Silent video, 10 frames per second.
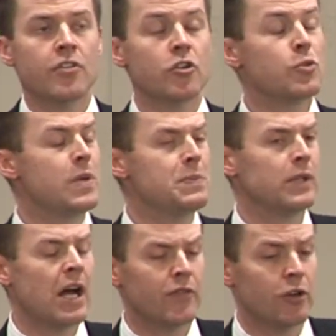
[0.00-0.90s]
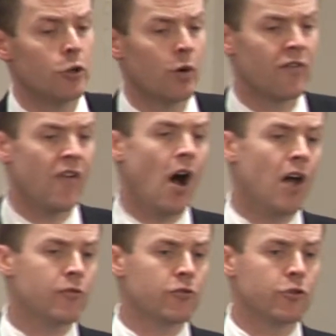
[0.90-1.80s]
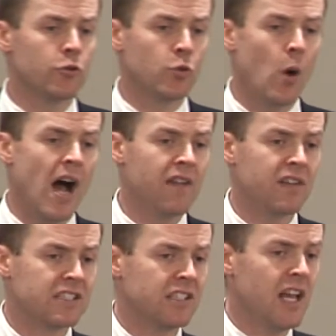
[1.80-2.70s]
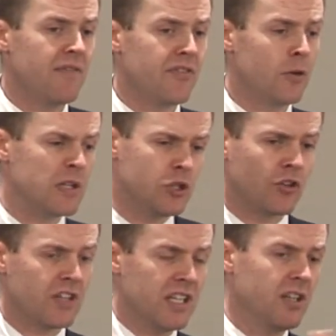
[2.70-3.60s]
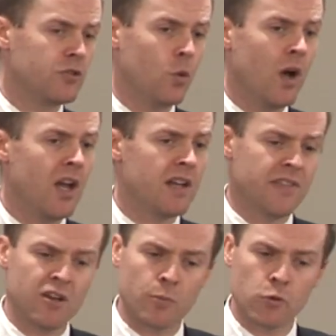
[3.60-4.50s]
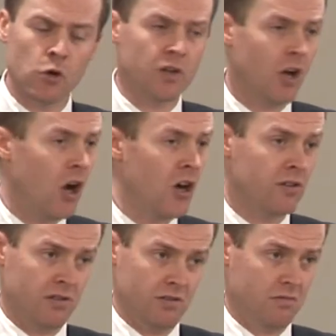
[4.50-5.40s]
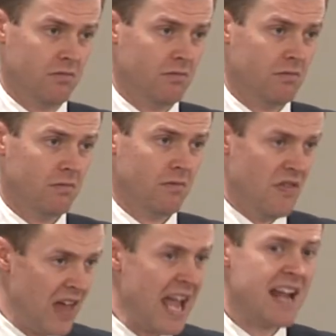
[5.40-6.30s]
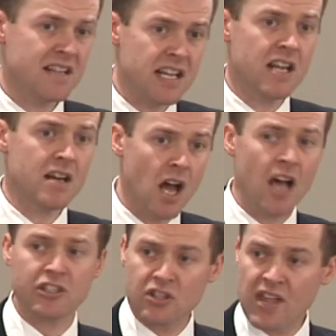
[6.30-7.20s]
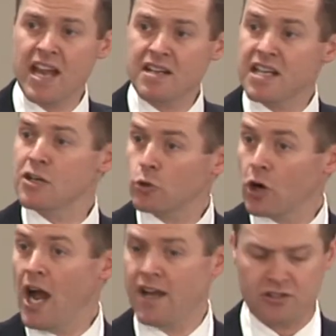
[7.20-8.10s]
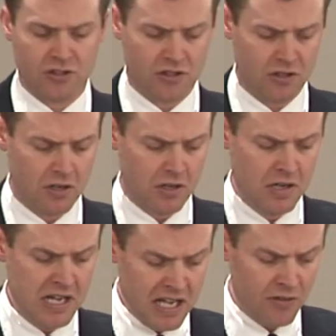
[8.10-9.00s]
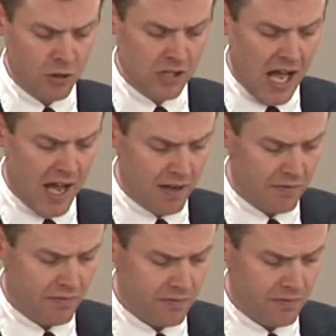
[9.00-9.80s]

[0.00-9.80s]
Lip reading: There's people out there who are fathers whose wife has left them and took the kids away and they are brokenhearted. They need us. They need Christ in their life.